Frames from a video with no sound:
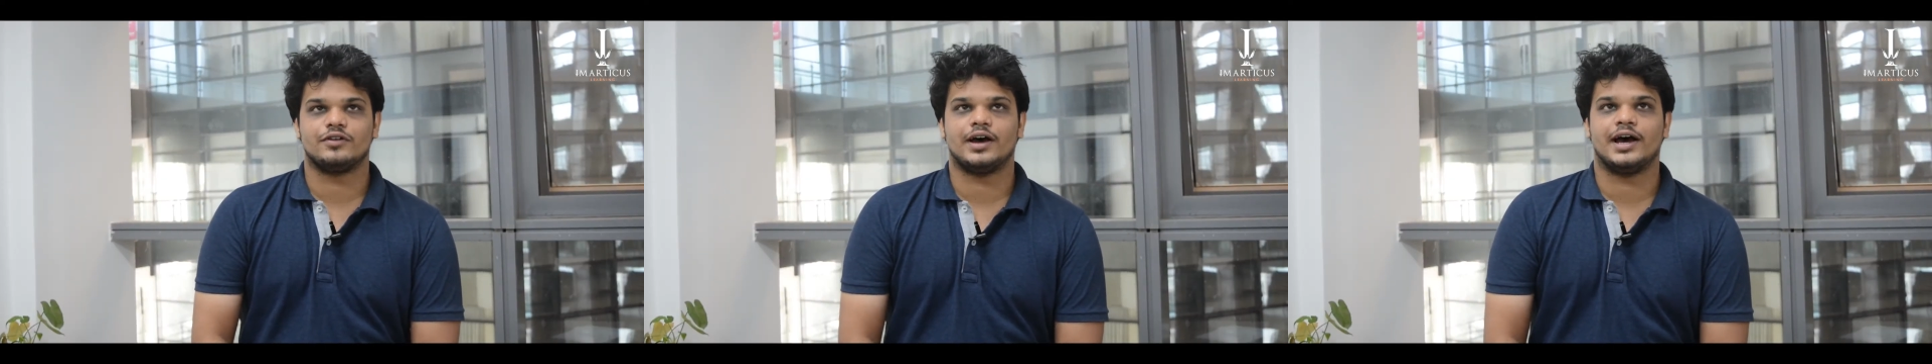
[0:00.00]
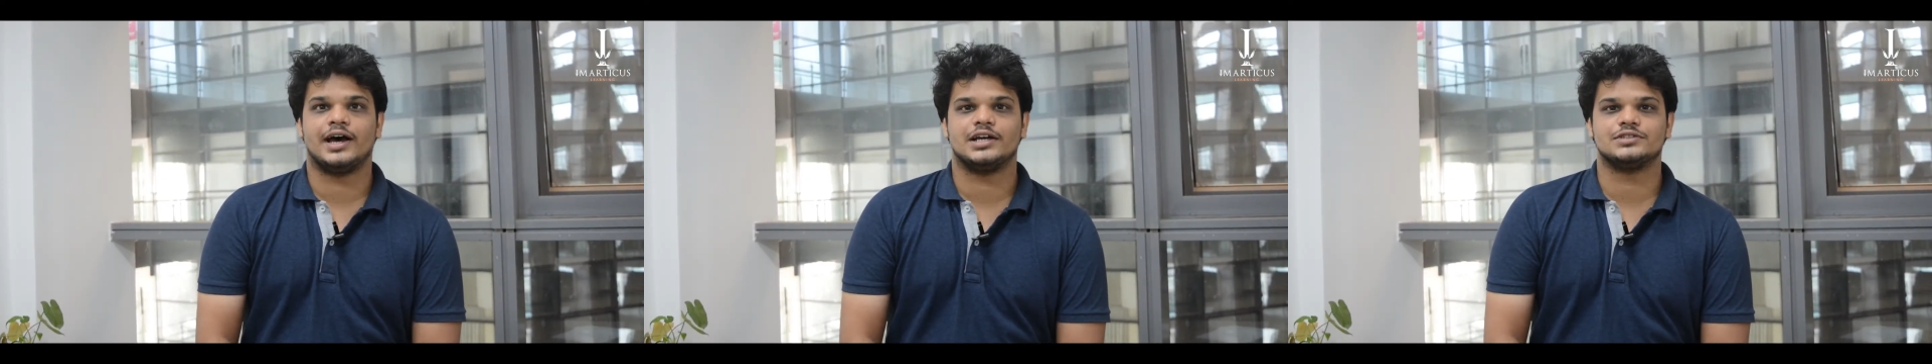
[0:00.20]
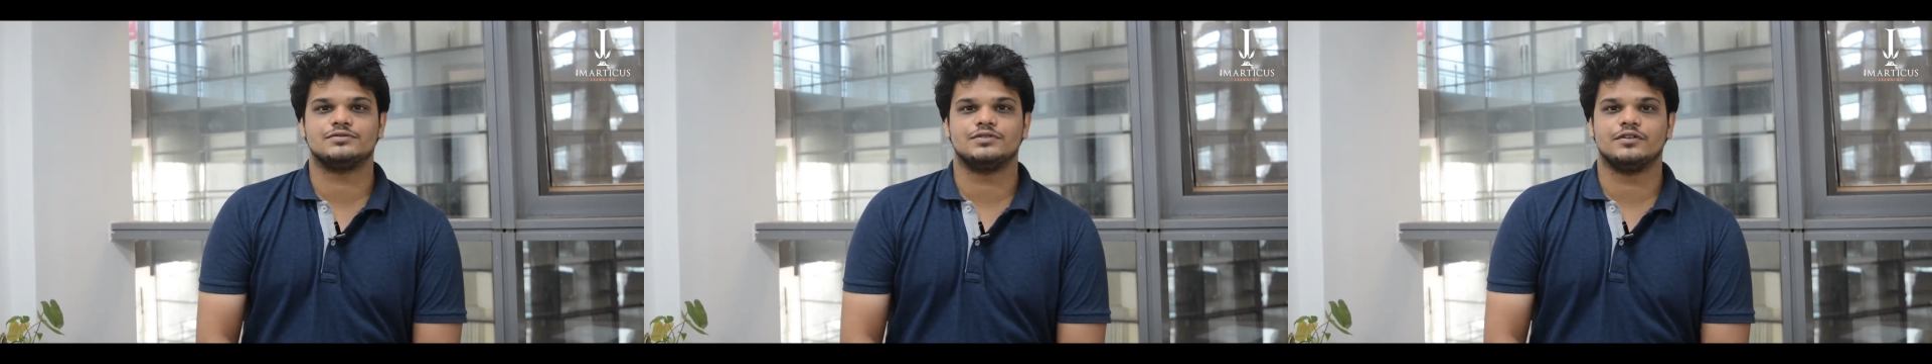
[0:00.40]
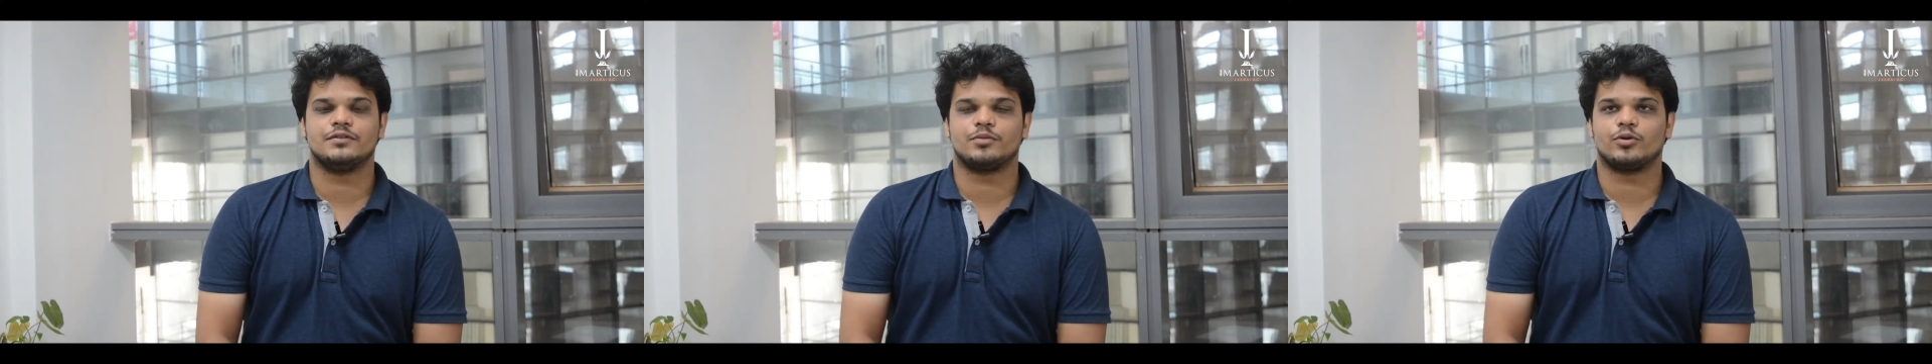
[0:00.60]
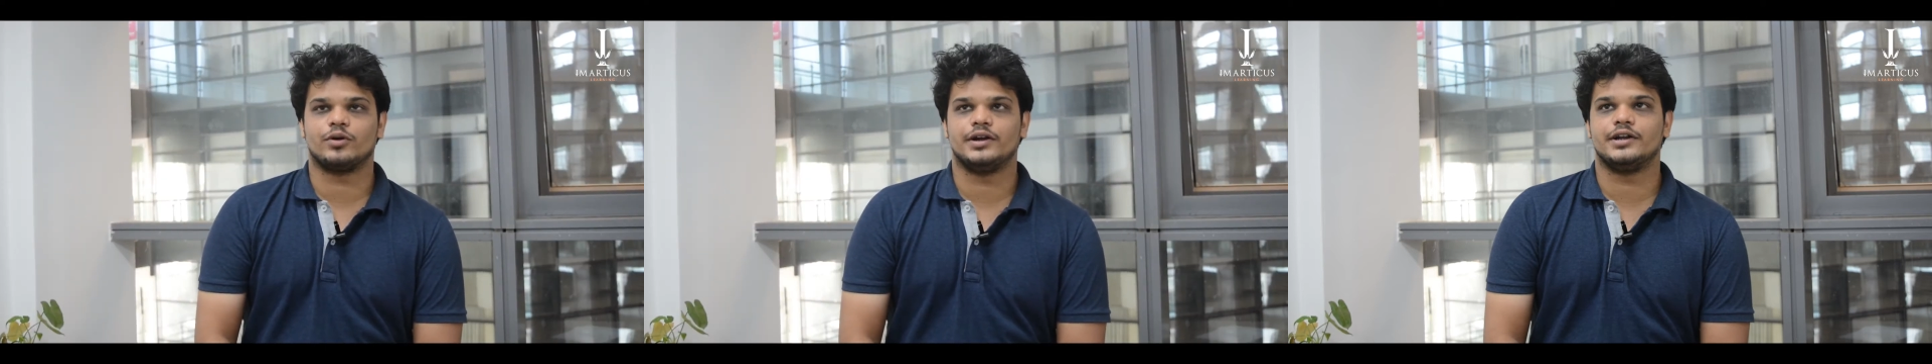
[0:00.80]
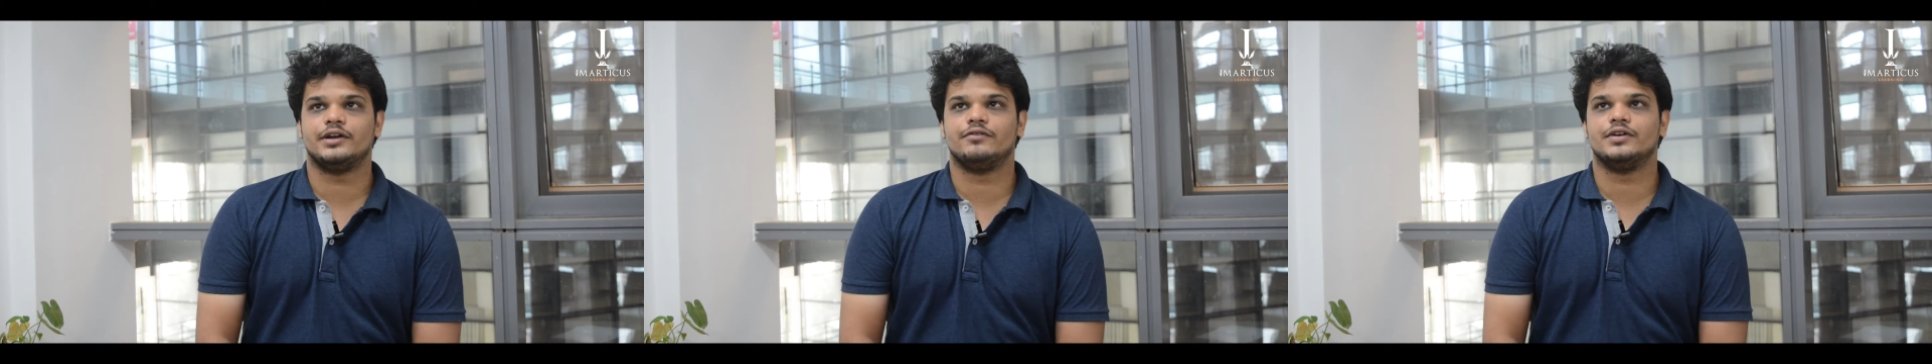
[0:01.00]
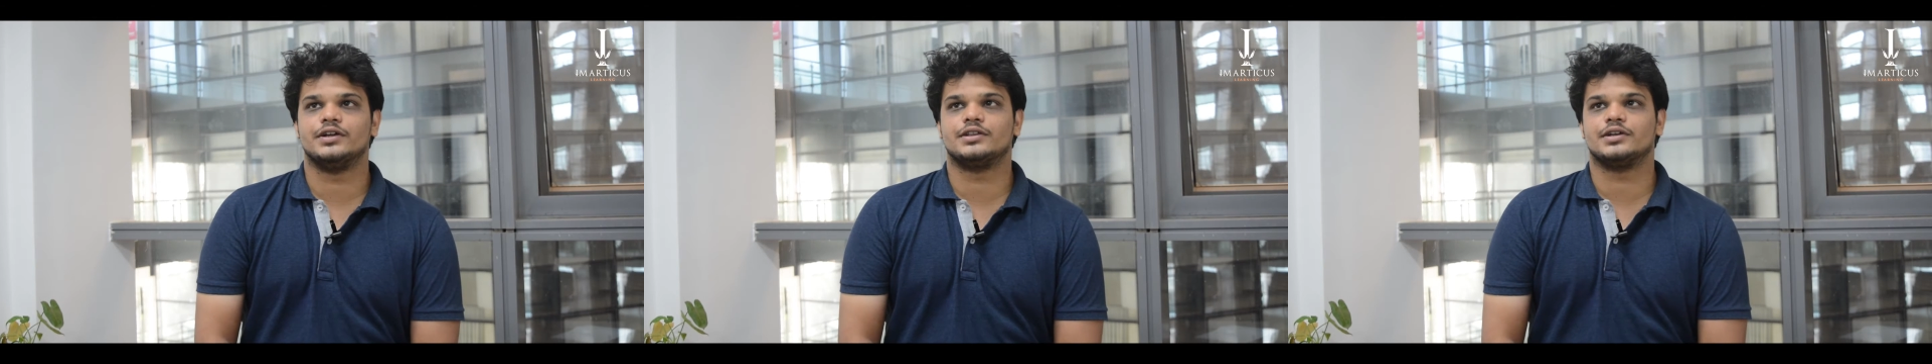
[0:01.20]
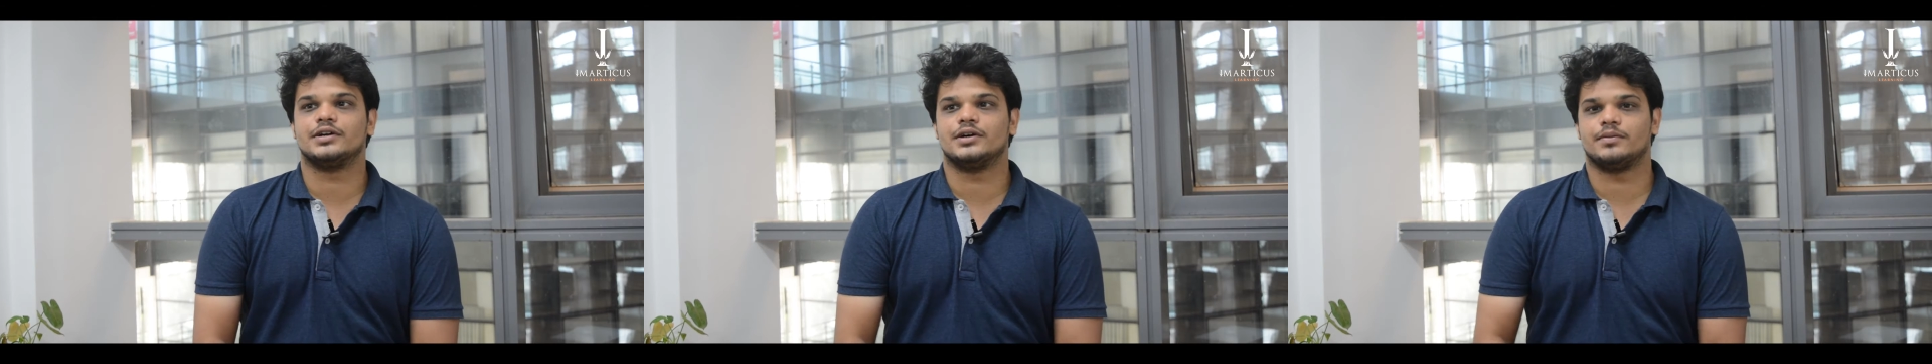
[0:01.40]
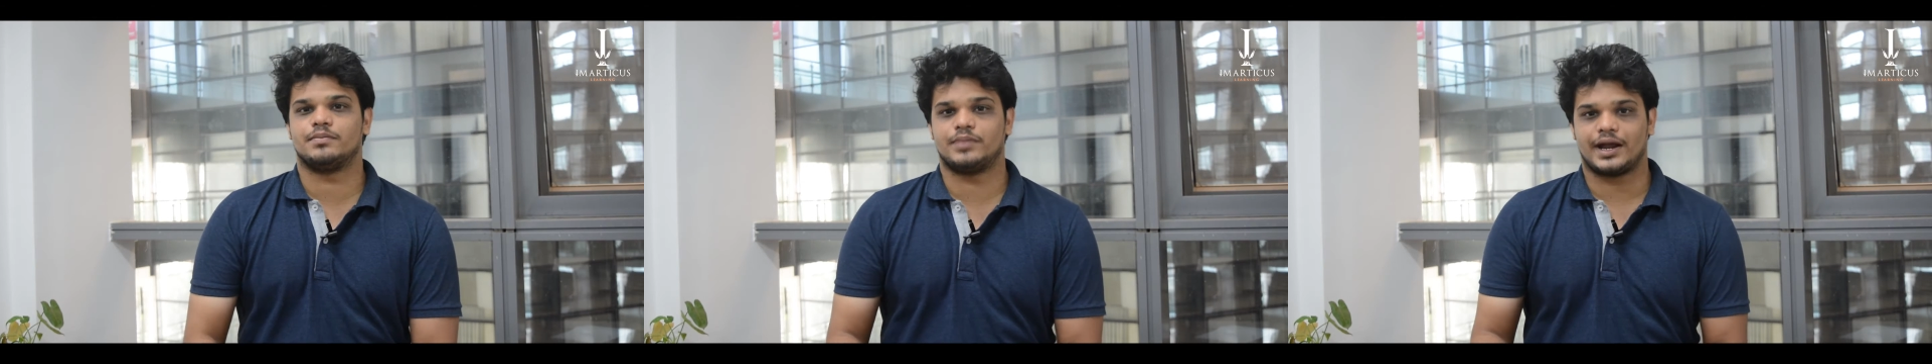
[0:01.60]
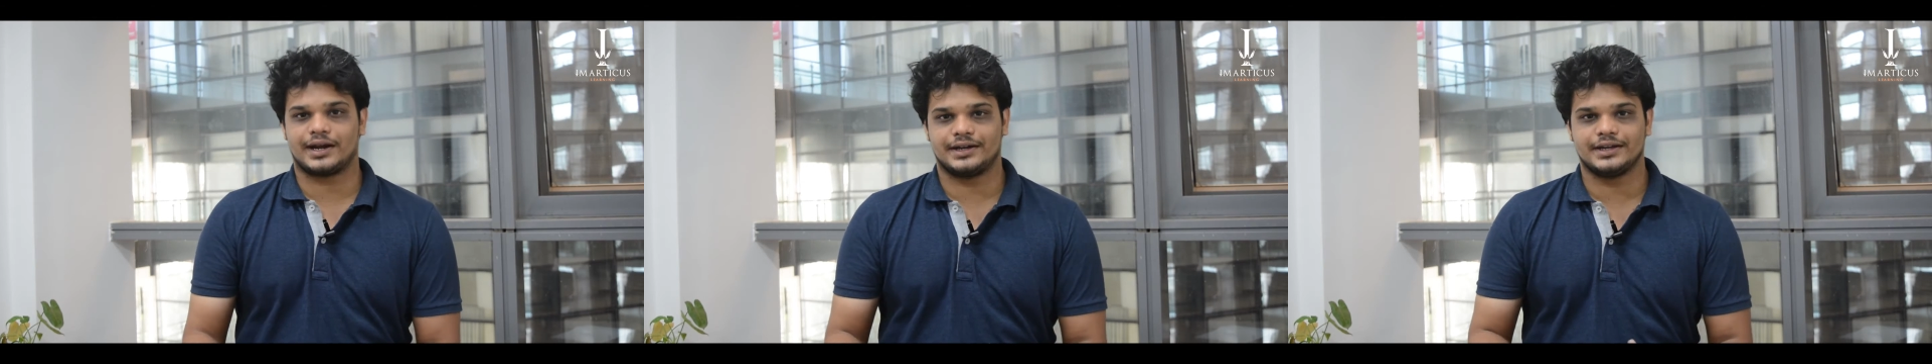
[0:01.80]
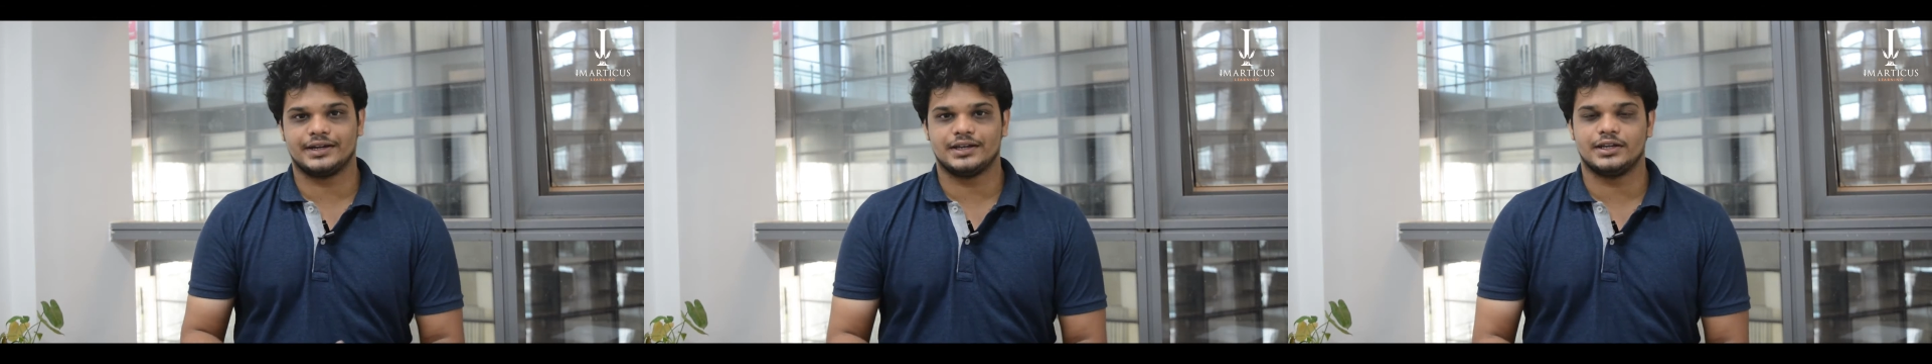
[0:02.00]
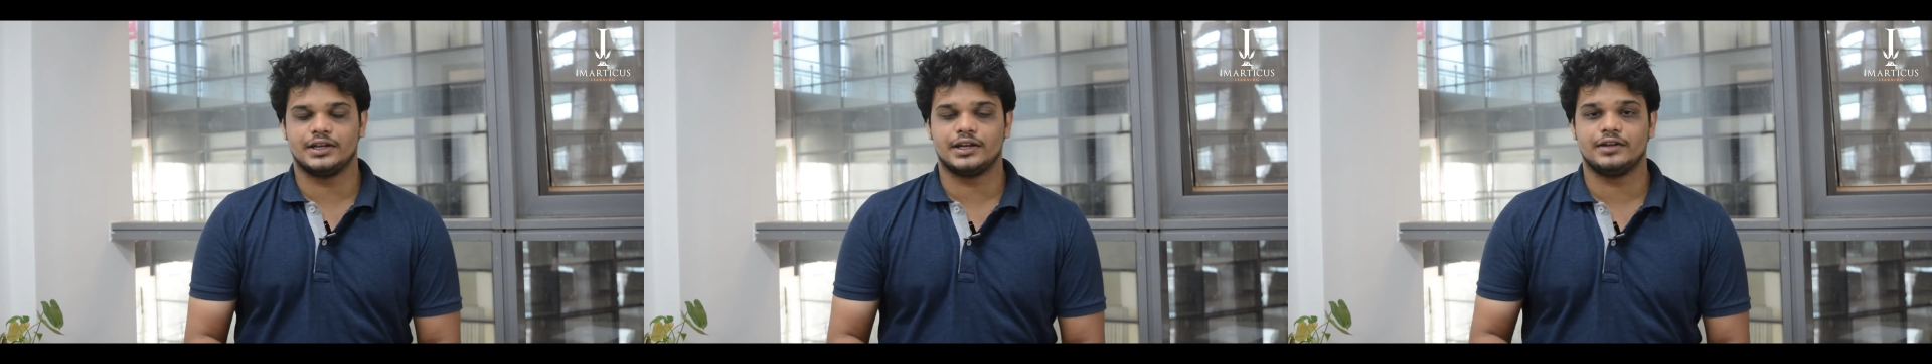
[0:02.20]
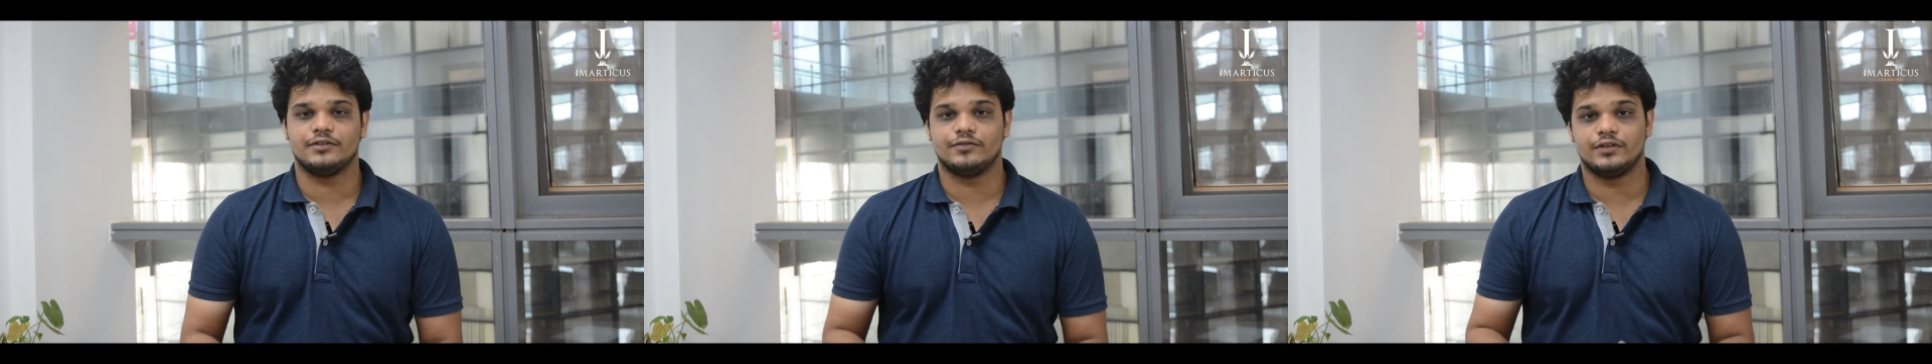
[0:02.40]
as we were provided with uh, practical learning.